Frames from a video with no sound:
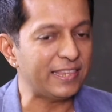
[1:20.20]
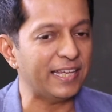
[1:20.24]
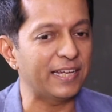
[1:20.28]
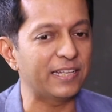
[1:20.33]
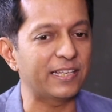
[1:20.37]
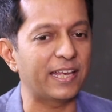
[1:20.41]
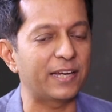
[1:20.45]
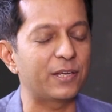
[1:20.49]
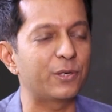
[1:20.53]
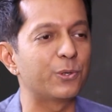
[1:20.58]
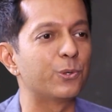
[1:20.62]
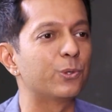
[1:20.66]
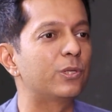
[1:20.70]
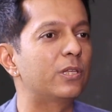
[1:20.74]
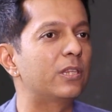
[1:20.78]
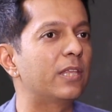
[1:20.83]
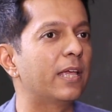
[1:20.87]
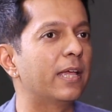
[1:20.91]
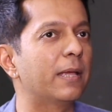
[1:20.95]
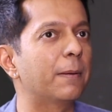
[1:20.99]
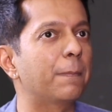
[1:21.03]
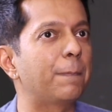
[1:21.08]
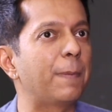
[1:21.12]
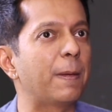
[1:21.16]
thing that you
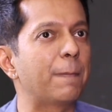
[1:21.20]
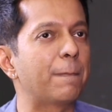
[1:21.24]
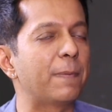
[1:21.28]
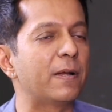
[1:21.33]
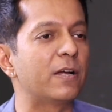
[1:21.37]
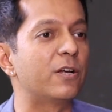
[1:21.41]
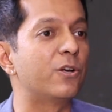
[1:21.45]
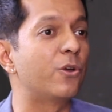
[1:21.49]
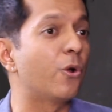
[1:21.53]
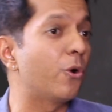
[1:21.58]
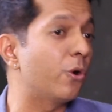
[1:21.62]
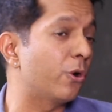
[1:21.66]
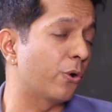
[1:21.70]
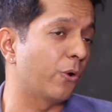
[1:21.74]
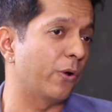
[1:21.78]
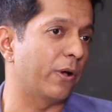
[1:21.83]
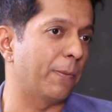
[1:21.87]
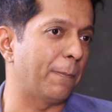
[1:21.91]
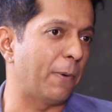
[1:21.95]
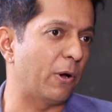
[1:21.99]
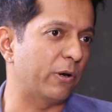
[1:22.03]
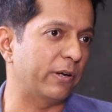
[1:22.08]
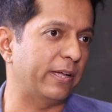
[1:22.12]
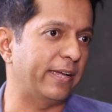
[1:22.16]
think people don't know
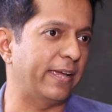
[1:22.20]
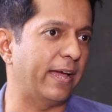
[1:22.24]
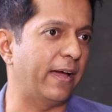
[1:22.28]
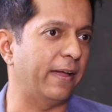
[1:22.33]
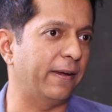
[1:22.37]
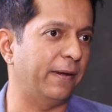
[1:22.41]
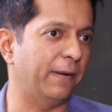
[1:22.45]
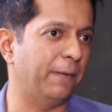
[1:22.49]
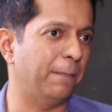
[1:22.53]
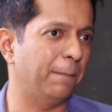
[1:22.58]
about Ayan?